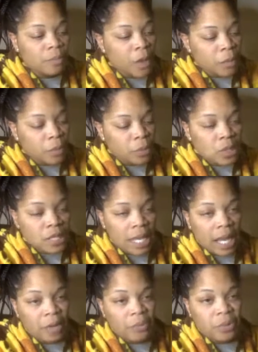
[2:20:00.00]
people
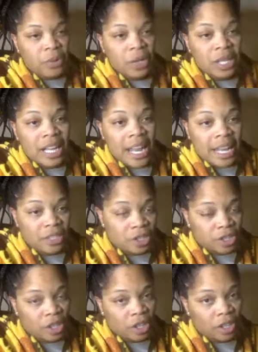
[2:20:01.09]
take
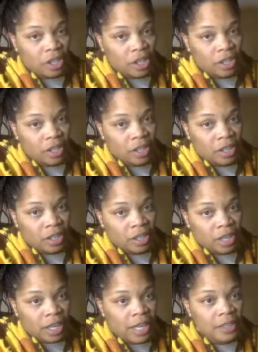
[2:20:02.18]
pleasure
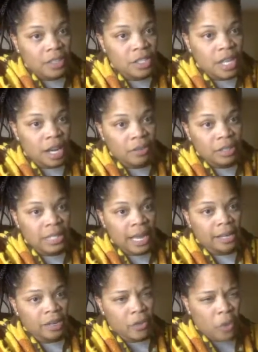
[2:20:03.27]
in the tearing down
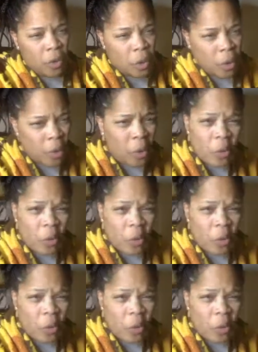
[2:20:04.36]
of a whole